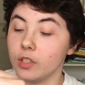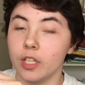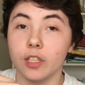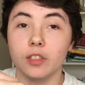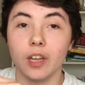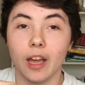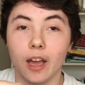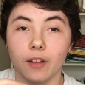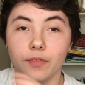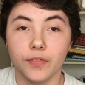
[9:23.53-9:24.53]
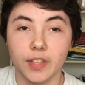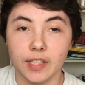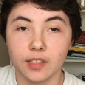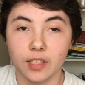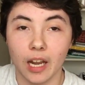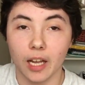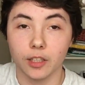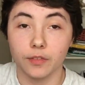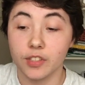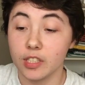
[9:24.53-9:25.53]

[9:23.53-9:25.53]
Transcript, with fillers: tend to have this kind of